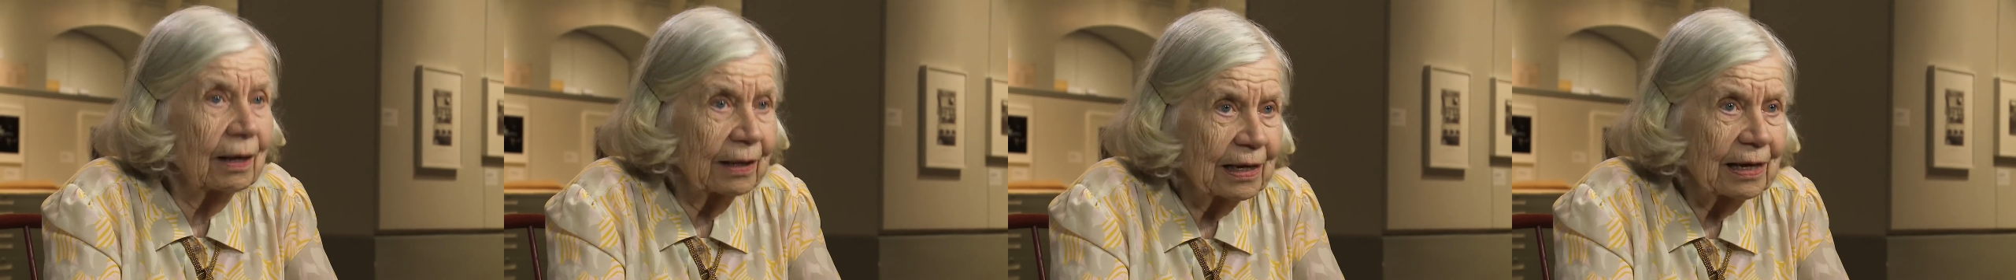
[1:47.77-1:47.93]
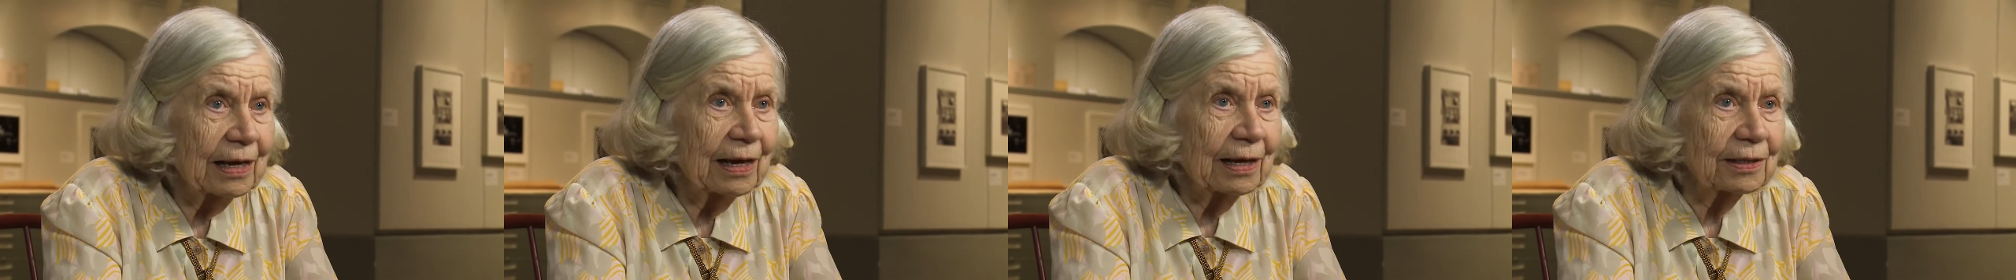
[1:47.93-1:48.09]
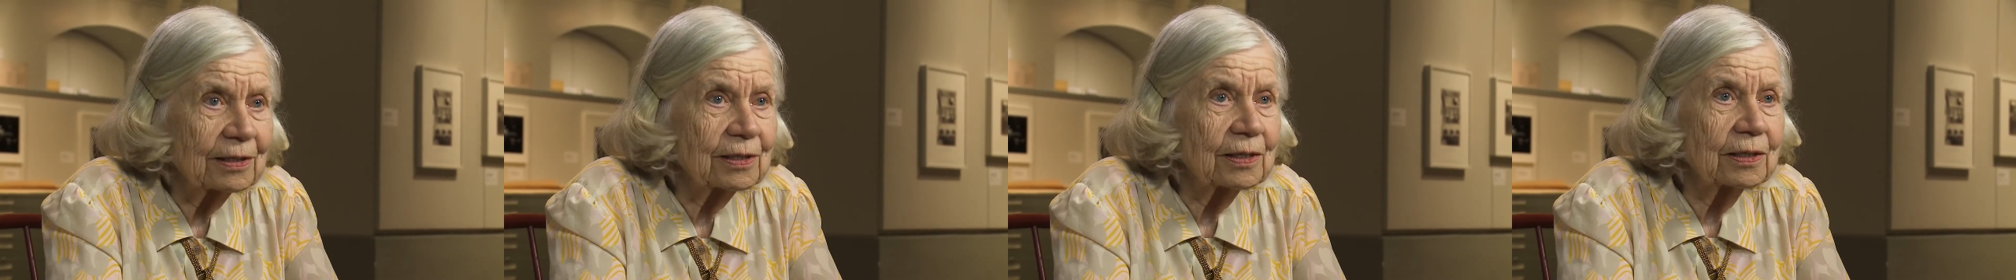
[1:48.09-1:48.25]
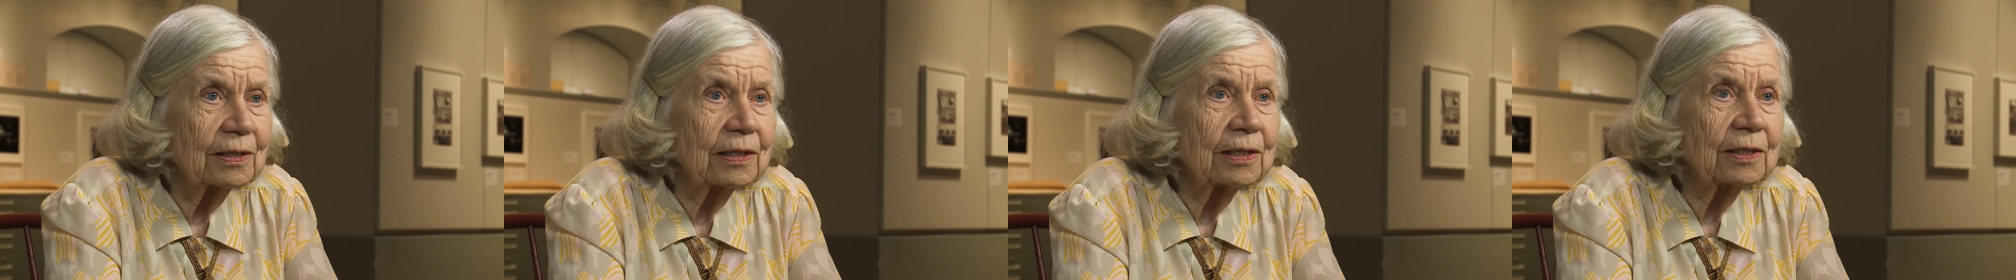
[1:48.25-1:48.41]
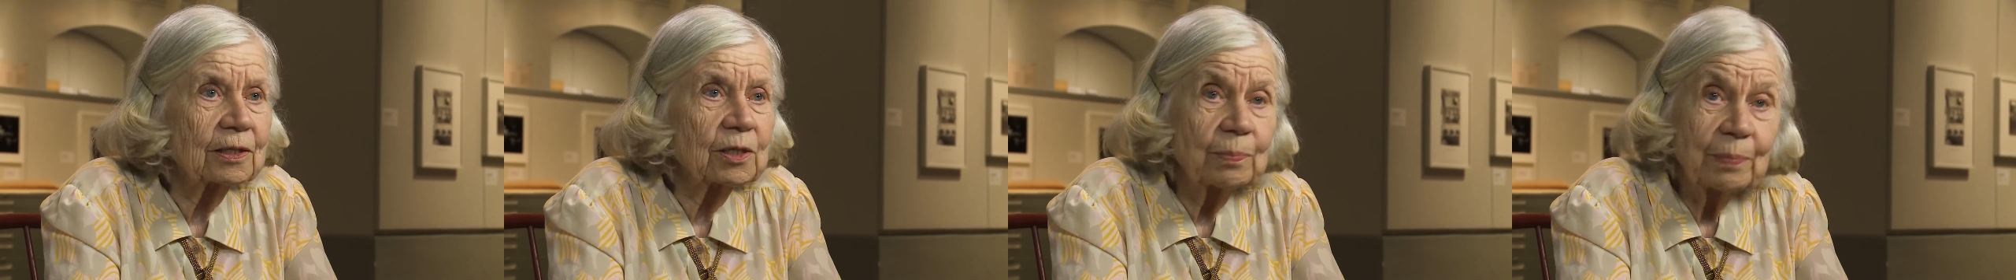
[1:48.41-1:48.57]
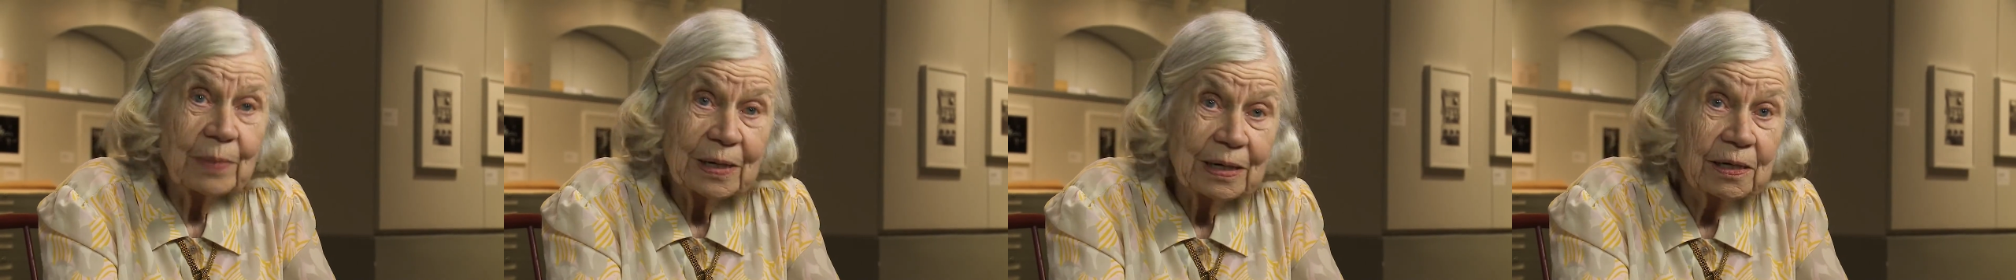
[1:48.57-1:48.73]
yes,
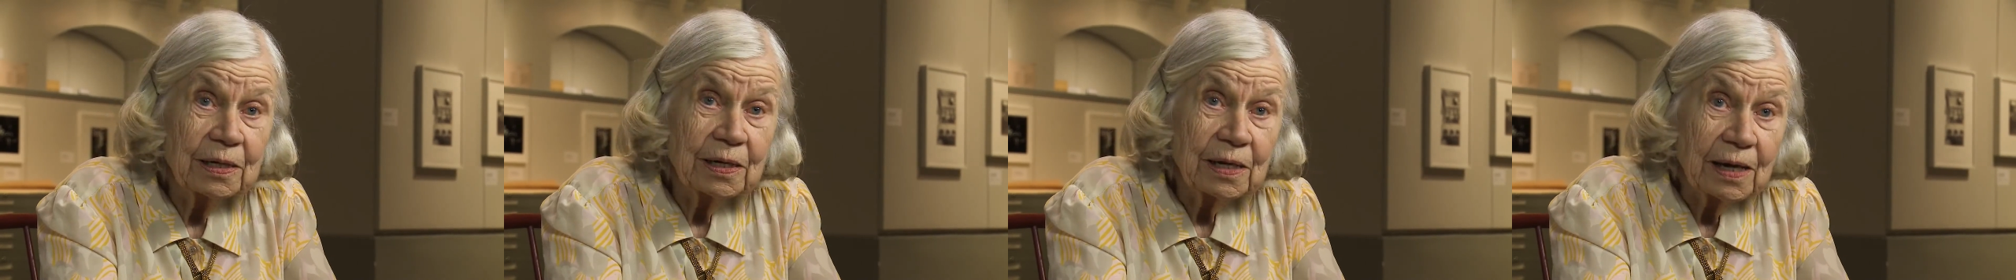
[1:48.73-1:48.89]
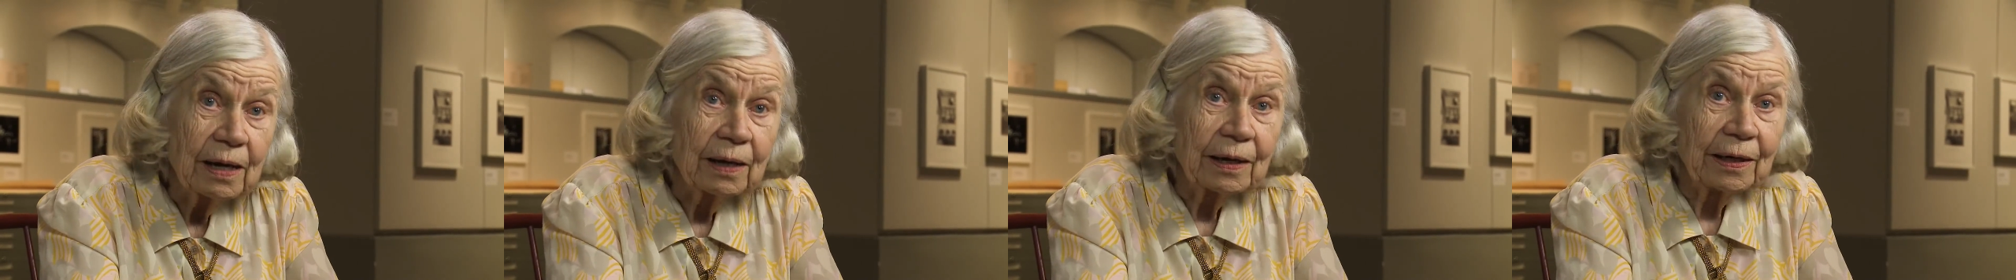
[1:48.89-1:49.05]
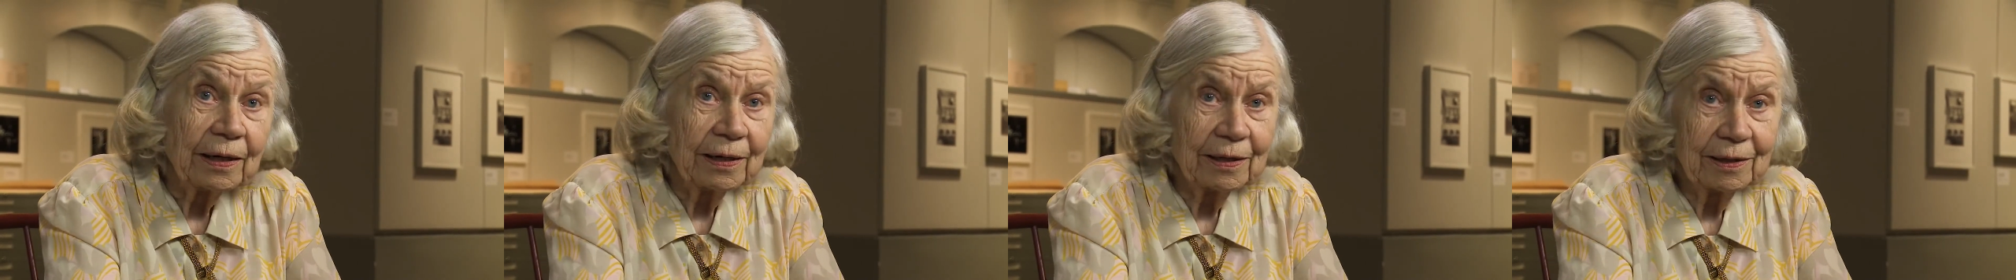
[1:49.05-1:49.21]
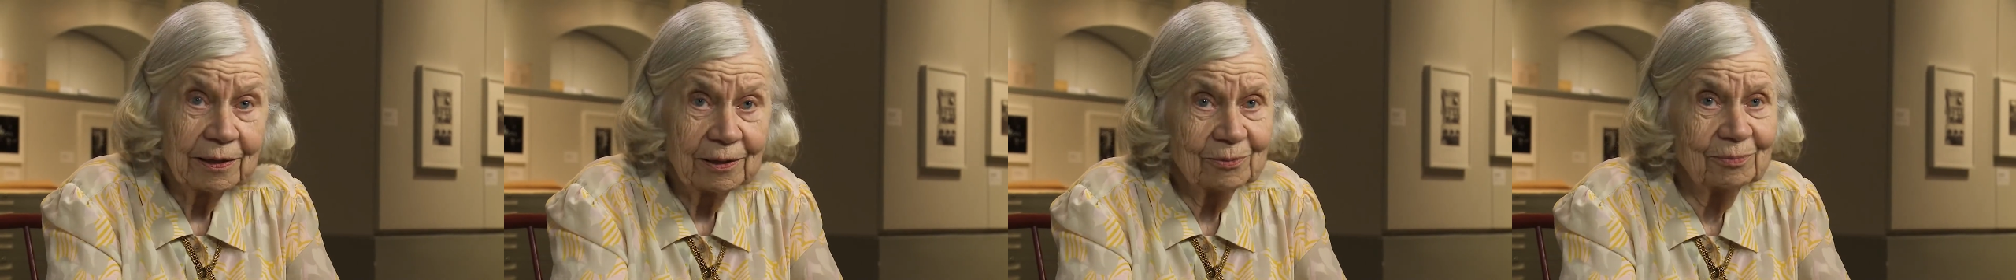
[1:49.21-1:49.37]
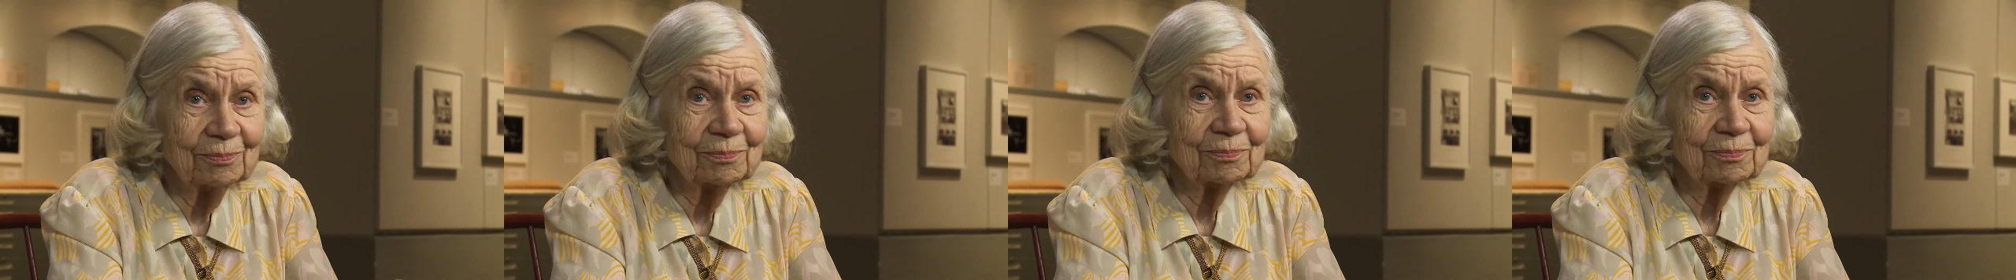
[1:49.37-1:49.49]
it's been done.